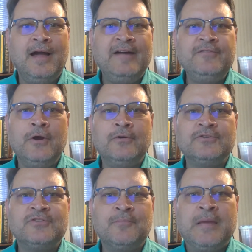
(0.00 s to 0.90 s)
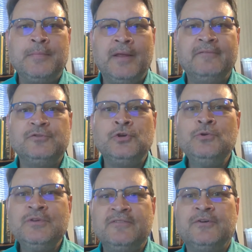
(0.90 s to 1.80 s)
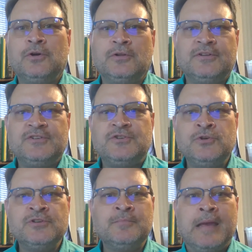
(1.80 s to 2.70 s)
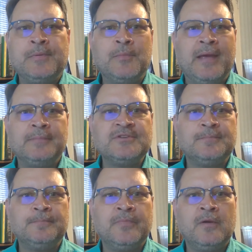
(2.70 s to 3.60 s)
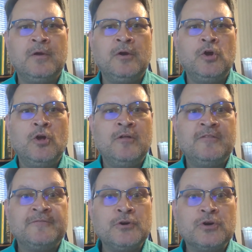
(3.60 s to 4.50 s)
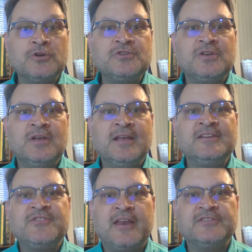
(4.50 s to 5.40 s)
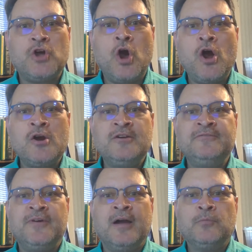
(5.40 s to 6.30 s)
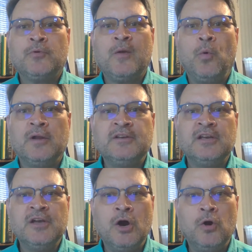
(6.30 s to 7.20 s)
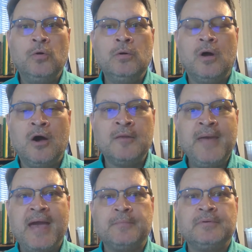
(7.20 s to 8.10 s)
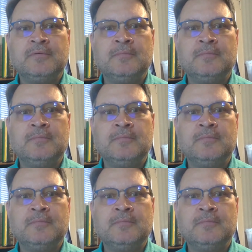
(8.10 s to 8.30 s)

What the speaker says: I've noticed that people have two difficulties using paper maps. First is that it's hard to find where they want to go on a map.